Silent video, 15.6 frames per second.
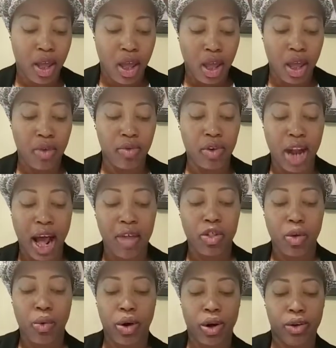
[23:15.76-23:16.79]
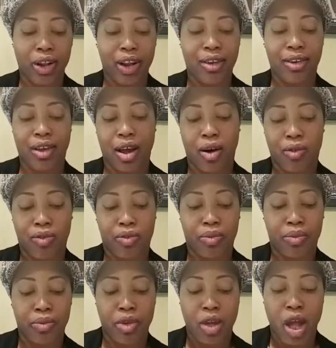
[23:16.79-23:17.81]
if not the world itself.
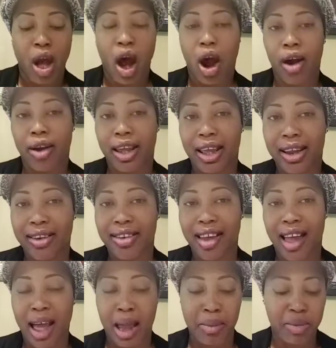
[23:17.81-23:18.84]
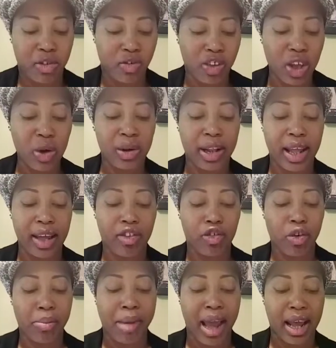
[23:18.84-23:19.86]
Our end times feel less
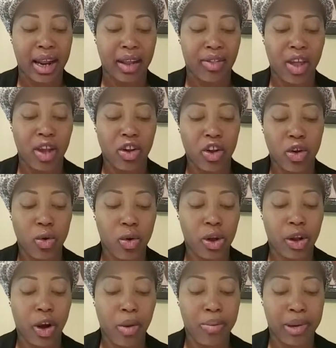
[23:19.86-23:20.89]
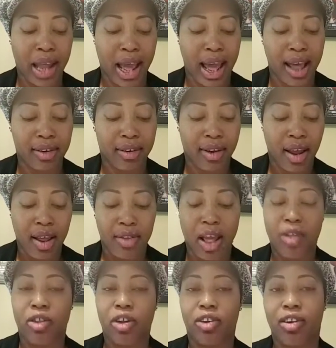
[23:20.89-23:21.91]
dramatic than the nuclear blasts
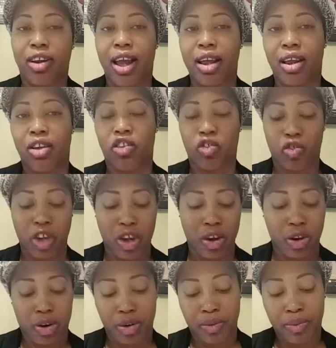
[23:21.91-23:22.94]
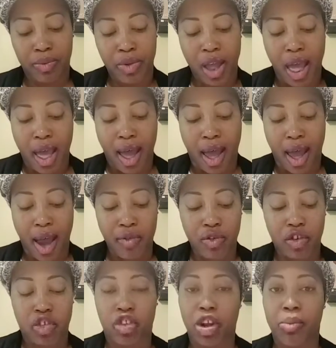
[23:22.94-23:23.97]
that the steadies feared.
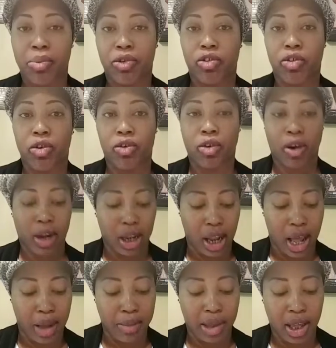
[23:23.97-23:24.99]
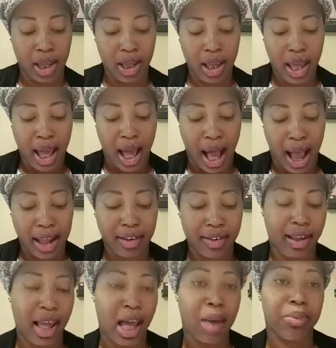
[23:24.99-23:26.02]
Average temperatures are climbing, ice
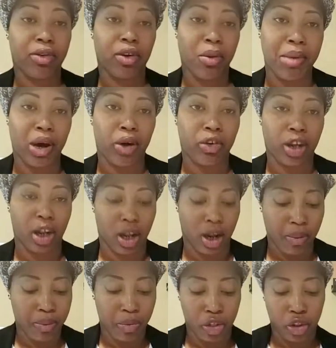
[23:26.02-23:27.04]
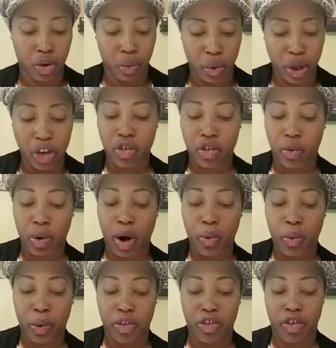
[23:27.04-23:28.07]
caps are melting, the rich grow
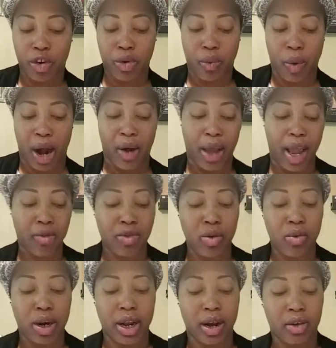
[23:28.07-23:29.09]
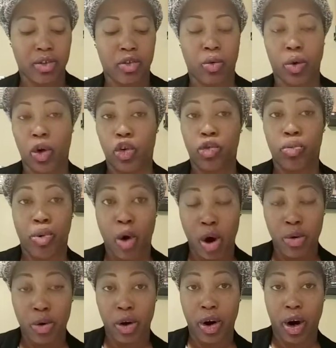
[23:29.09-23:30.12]
richer while everyone else grows
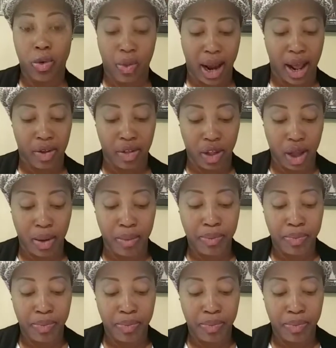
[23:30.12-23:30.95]
poorer around them,